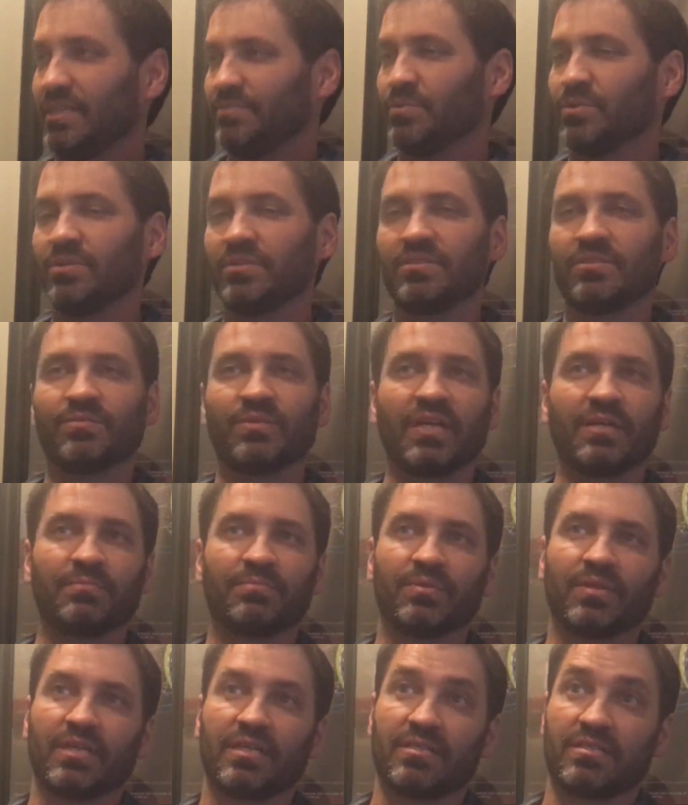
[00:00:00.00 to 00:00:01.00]
We're in the
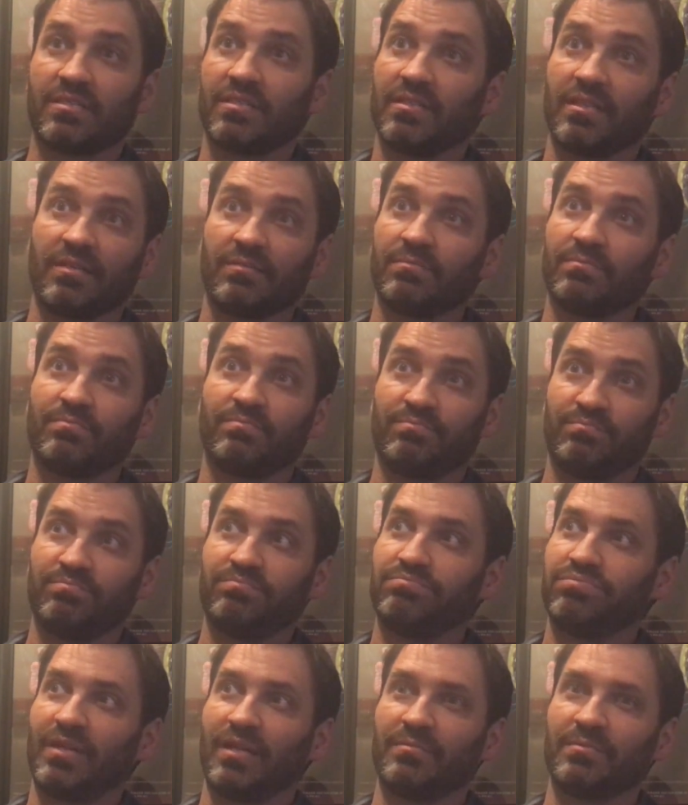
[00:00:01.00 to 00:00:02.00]
right place, and I
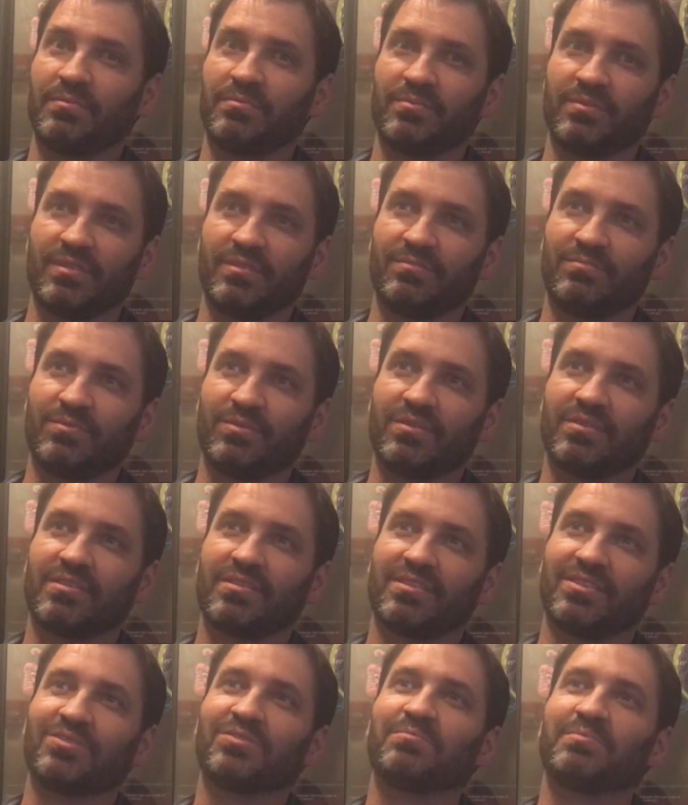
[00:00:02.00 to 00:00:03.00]
probably would
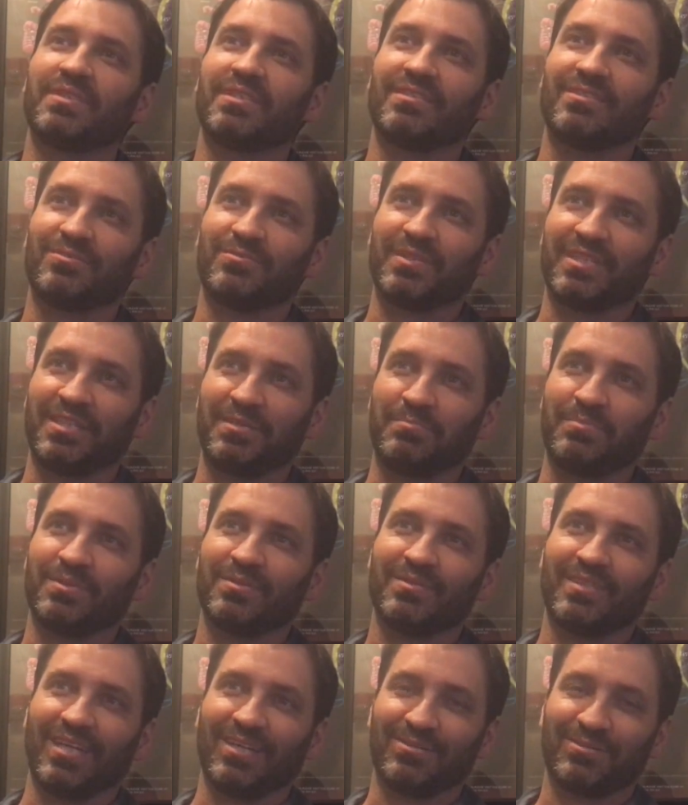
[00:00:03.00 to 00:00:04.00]
still be doing a
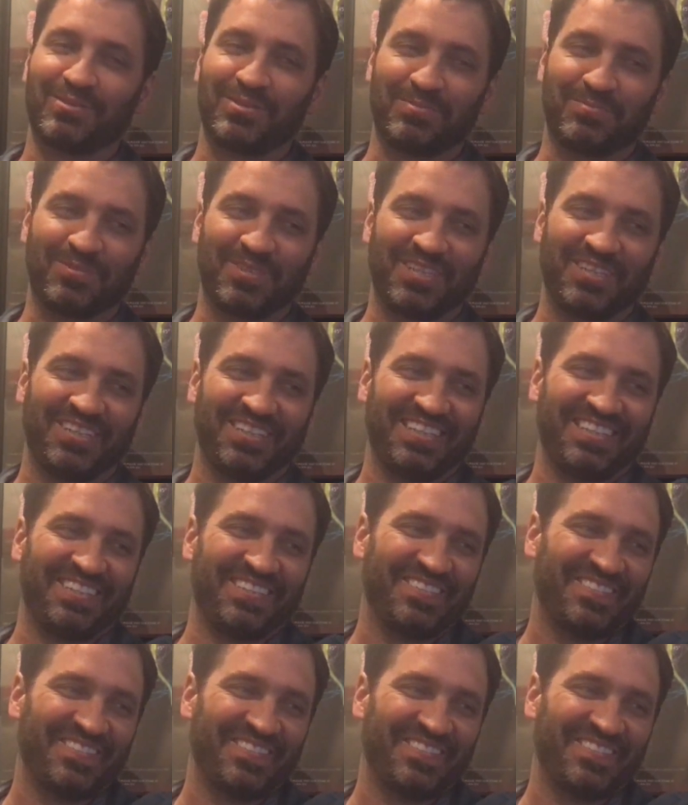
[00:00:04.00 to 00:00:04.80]
build out somewhere